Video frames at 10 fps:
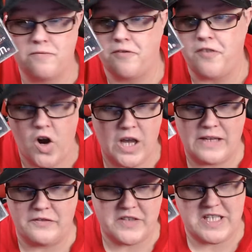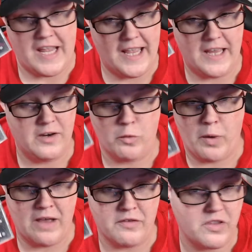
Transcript: five, ten, or whatever.